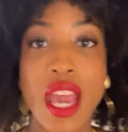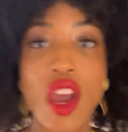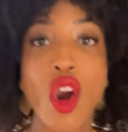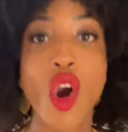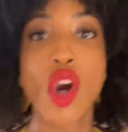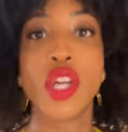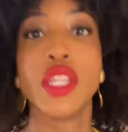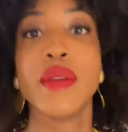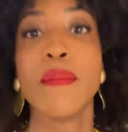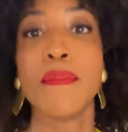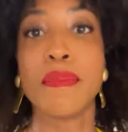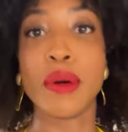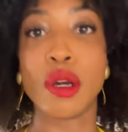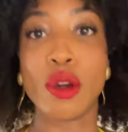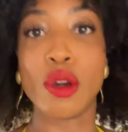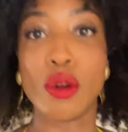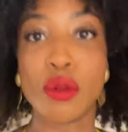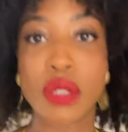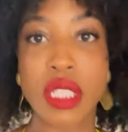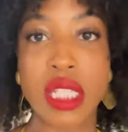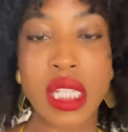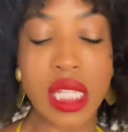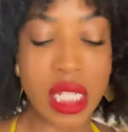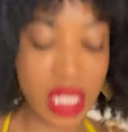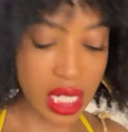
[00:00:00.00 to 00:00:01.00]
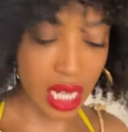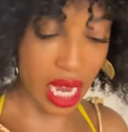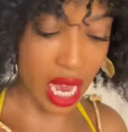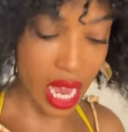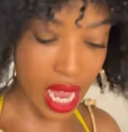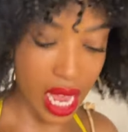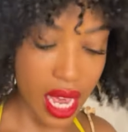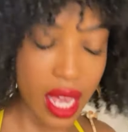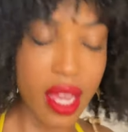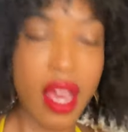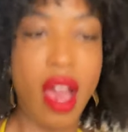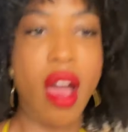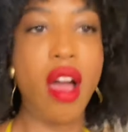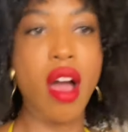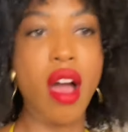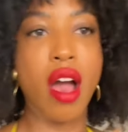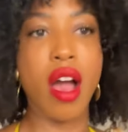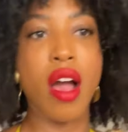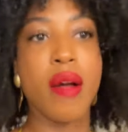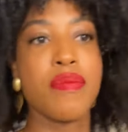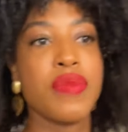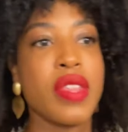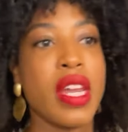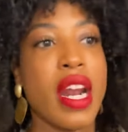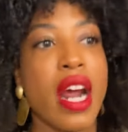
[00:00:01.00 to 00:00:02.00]
on the boat today
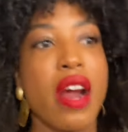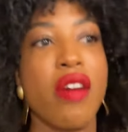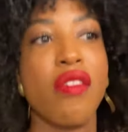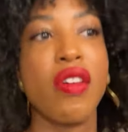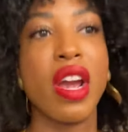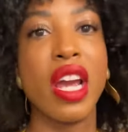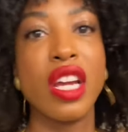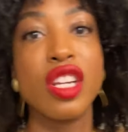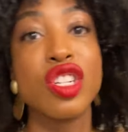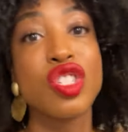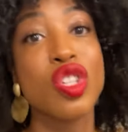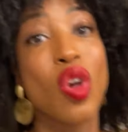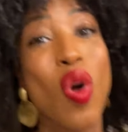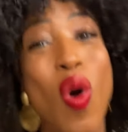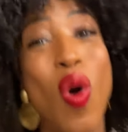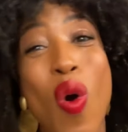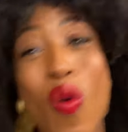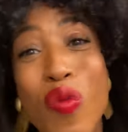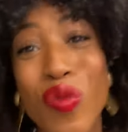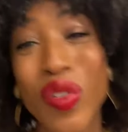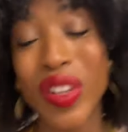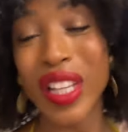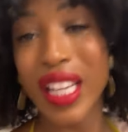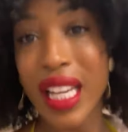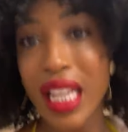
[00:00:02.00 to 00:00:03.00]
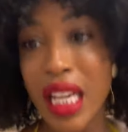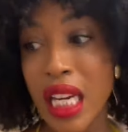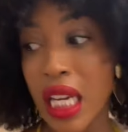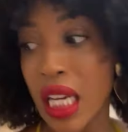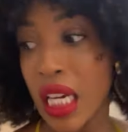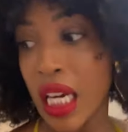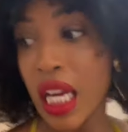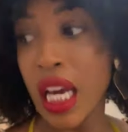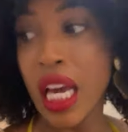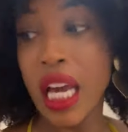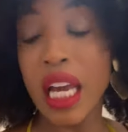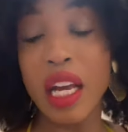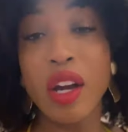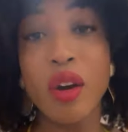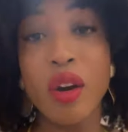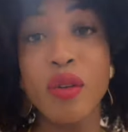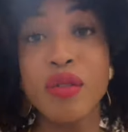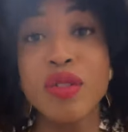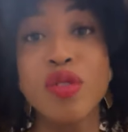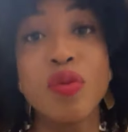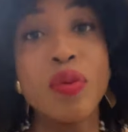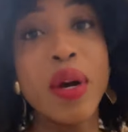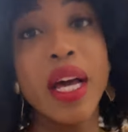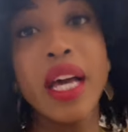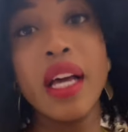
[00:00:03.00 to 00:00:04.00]
um, that I arranged. So hopefully it
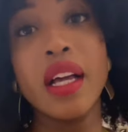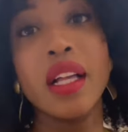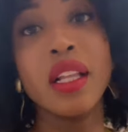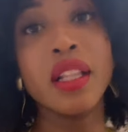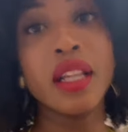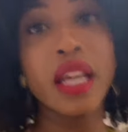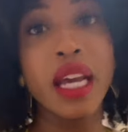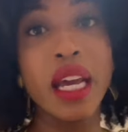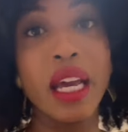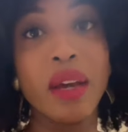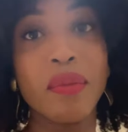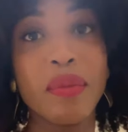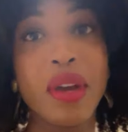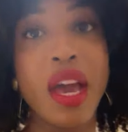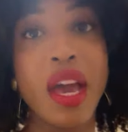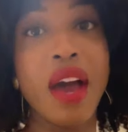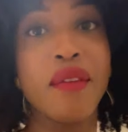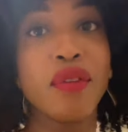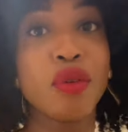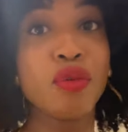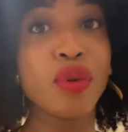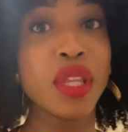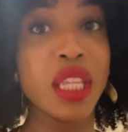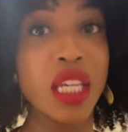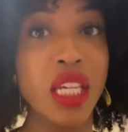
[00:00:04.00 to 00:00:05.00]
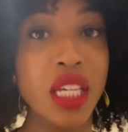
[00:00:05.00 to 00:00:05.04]
goes well and we have a really